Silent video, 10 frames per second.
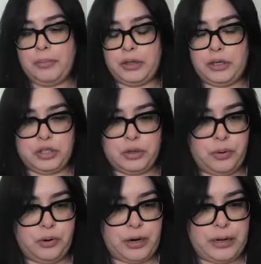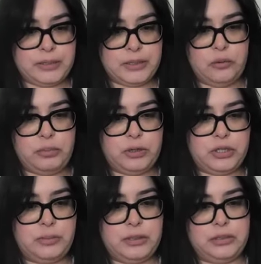leadership programs, the Hope
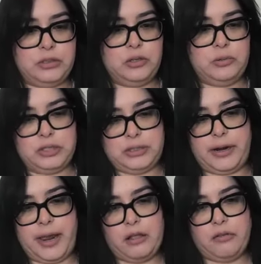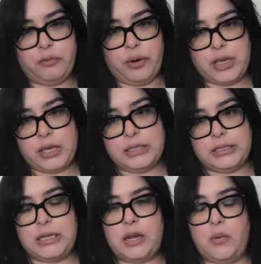Leadership Institute, which is our California
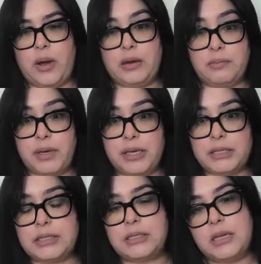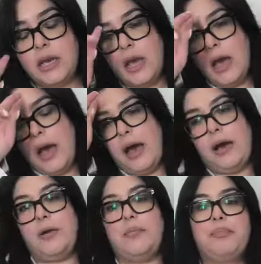statewide based
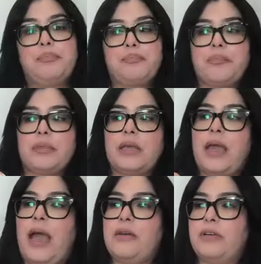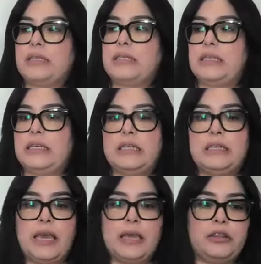um,
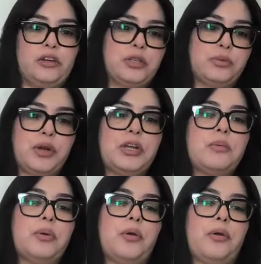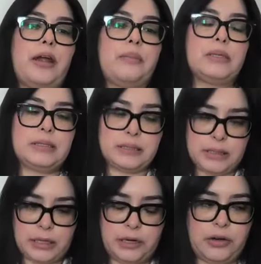advocacy and leadership training program. It's
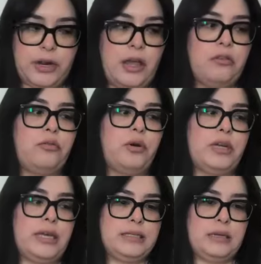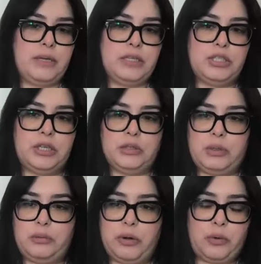here in California, as I mentioned.
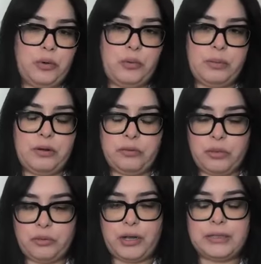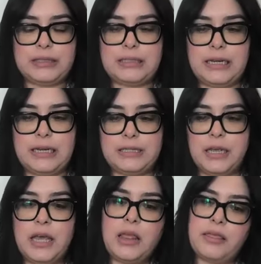We recruit women from throughout the state.
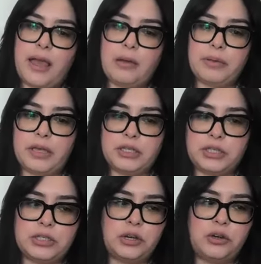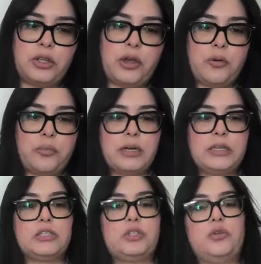That application is currently open and
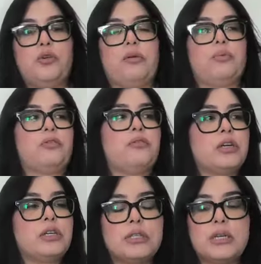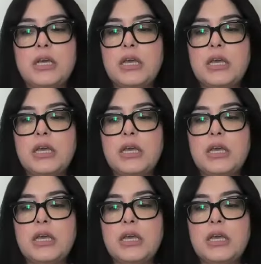is due November 1st.